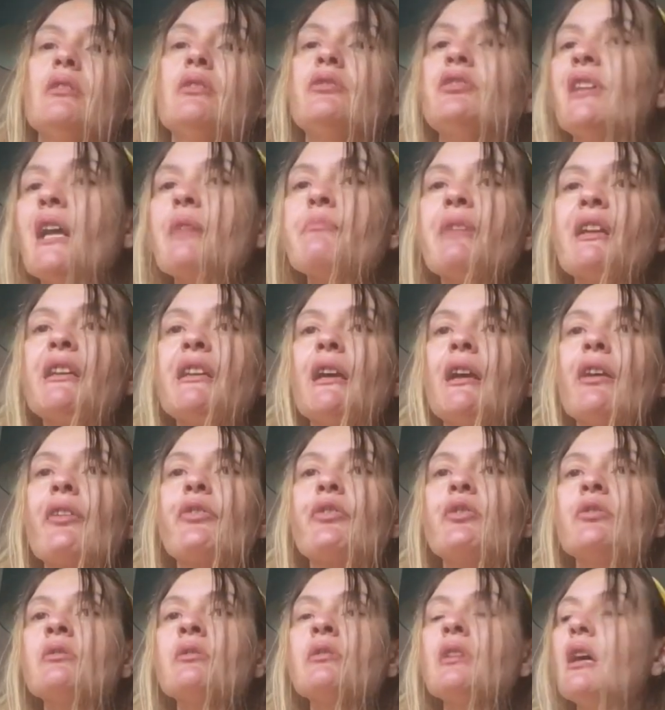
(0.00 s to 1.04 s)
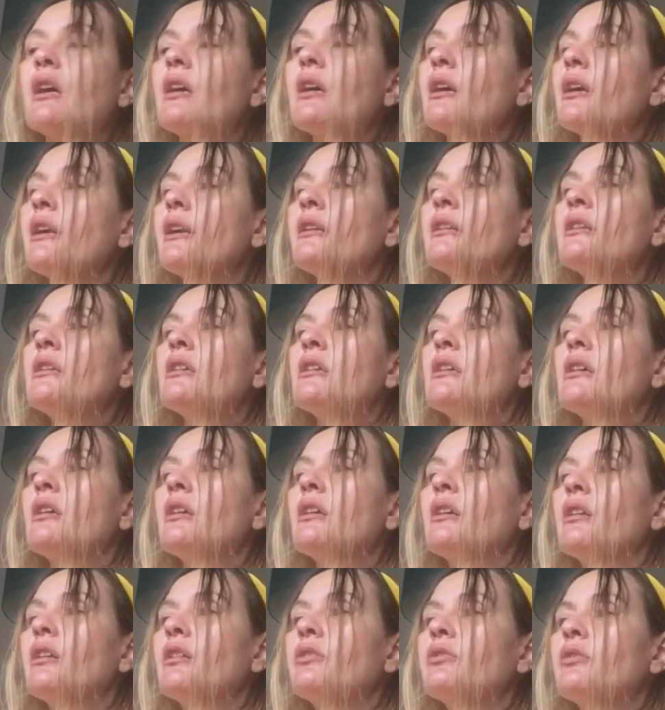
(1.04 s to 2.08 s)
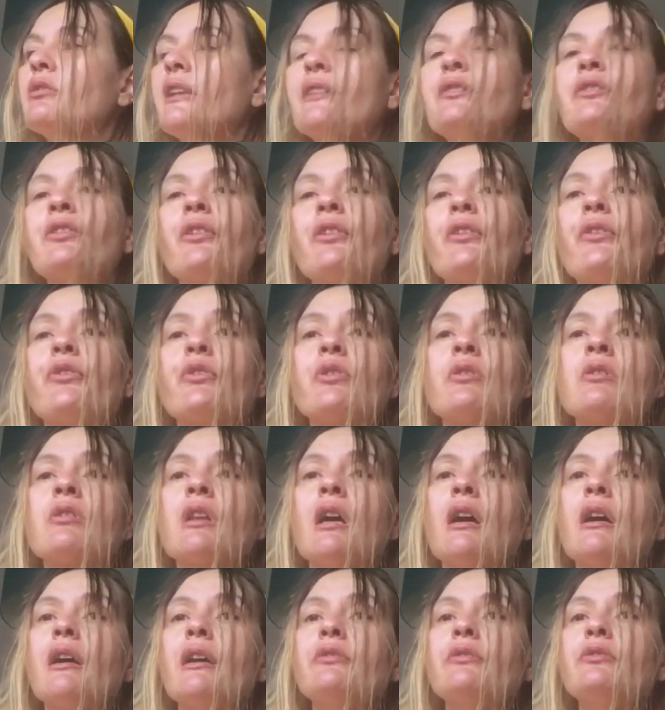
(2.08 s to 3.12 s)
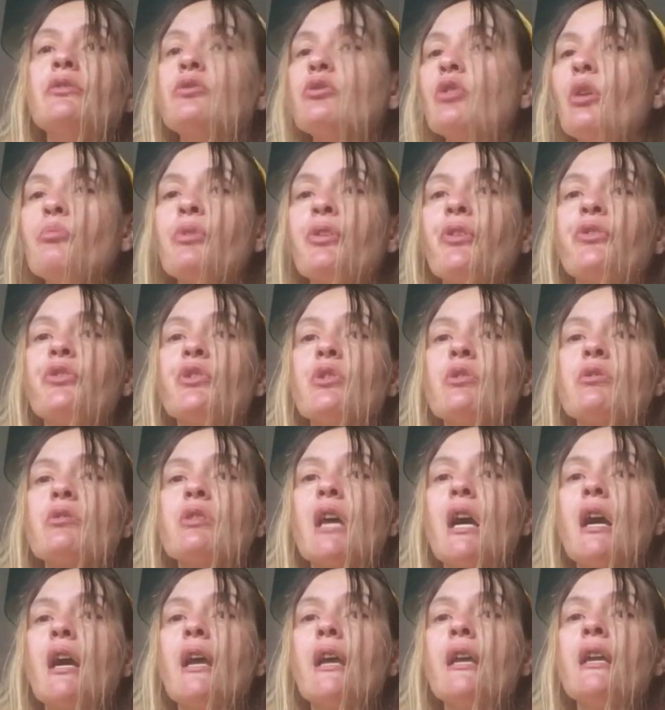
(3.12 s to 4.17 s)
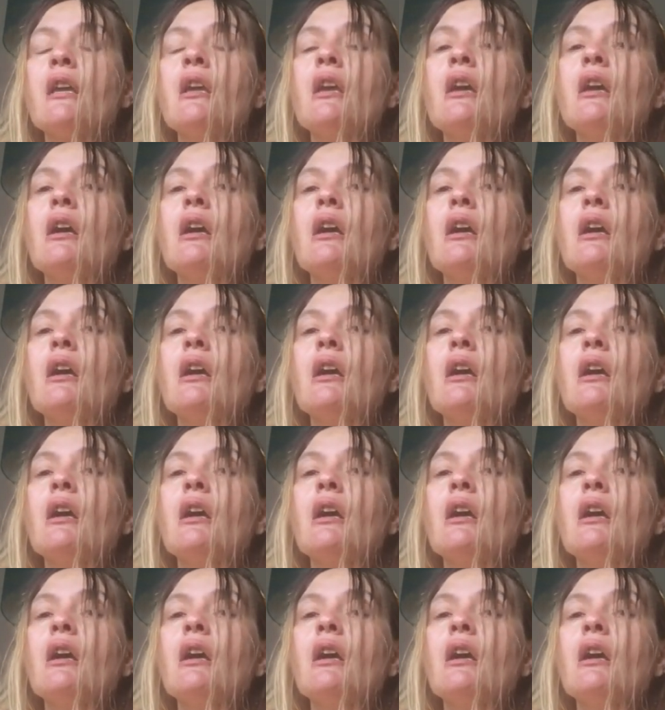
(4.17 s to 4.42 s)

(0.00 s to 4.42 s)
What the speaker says: almanacs don't lie, the letters don't lie, the numbers don't lie,